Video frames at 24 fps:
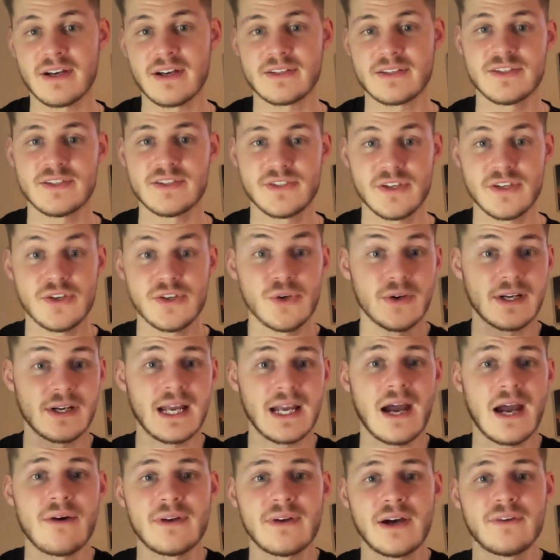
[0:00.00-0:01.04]
to your
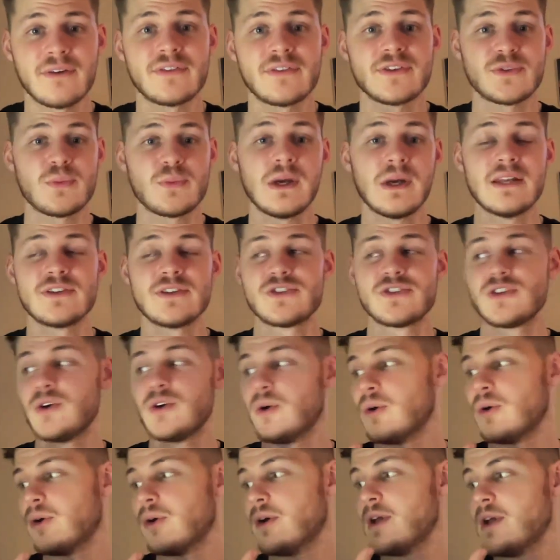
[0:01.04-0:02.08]
account health, as well as
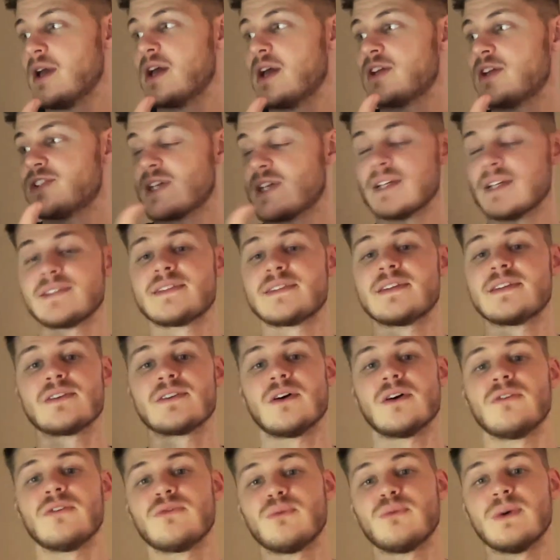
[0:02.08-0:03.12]
your chances
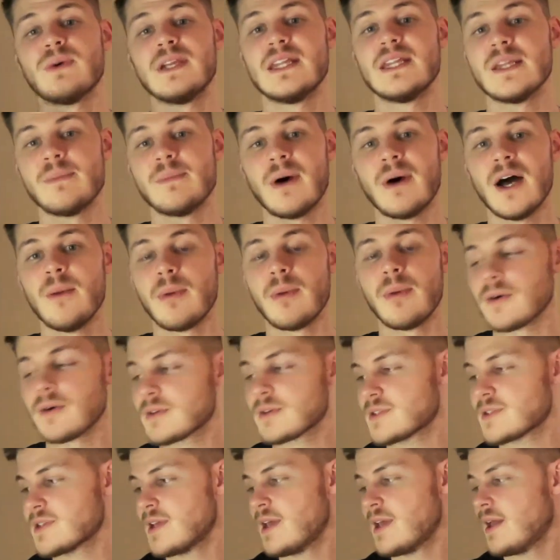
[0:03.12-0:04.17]
of winning the buy
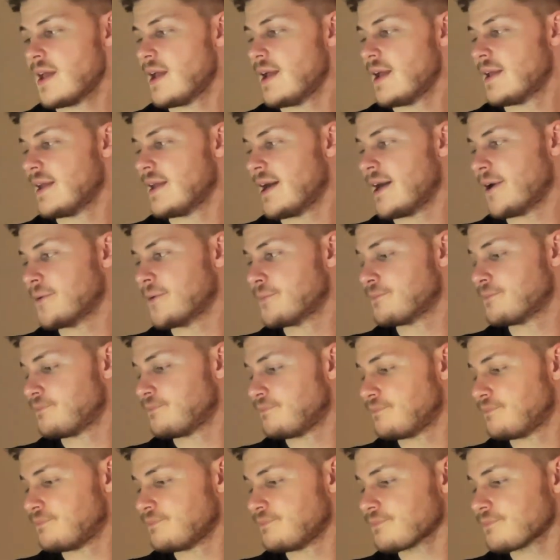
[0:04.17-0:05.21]
box. Now,
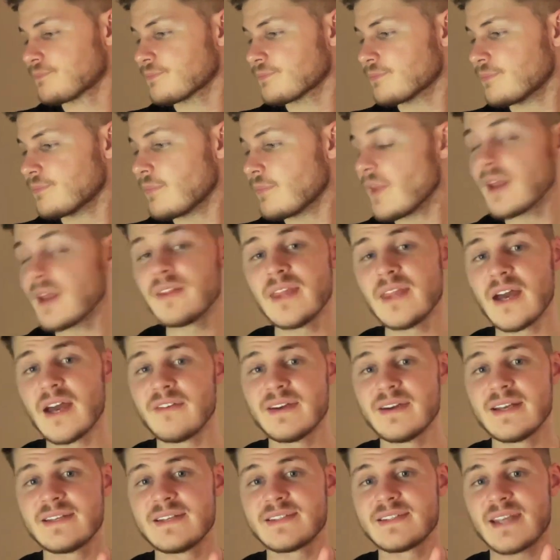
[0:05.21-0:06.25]
there
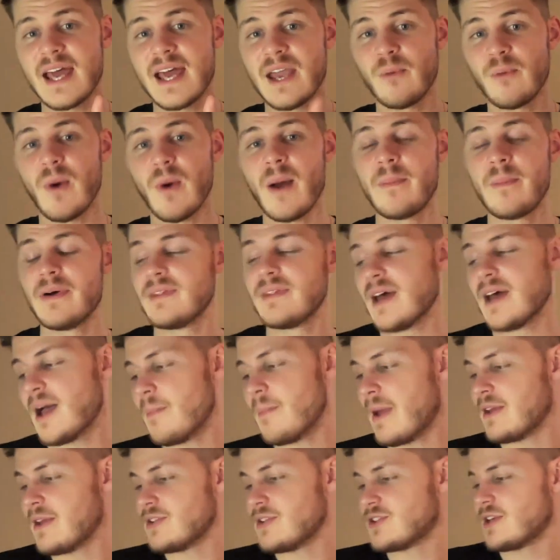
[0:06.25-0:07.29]
is a weapon that I
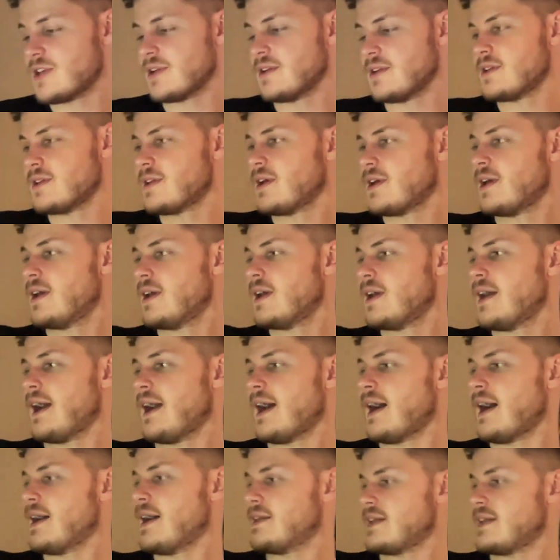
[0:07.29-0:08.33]
mentioned,
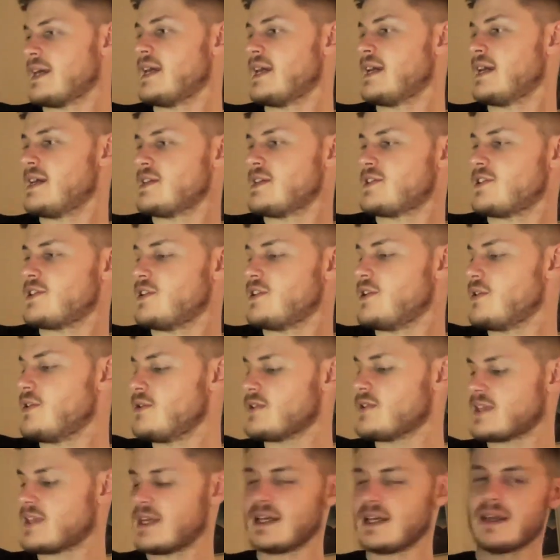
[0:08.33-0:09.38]
and it is
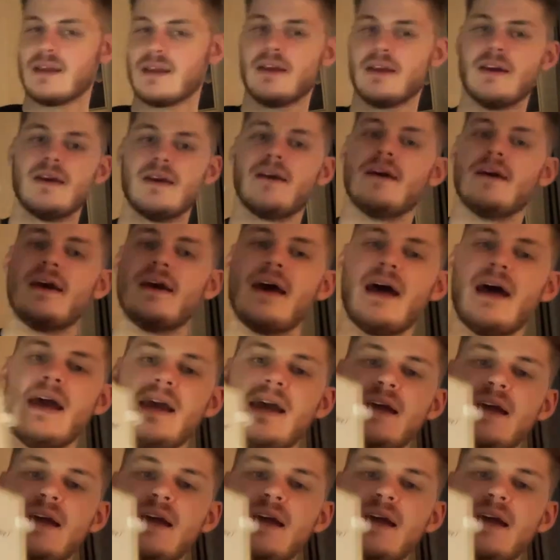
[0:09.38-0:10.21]
using a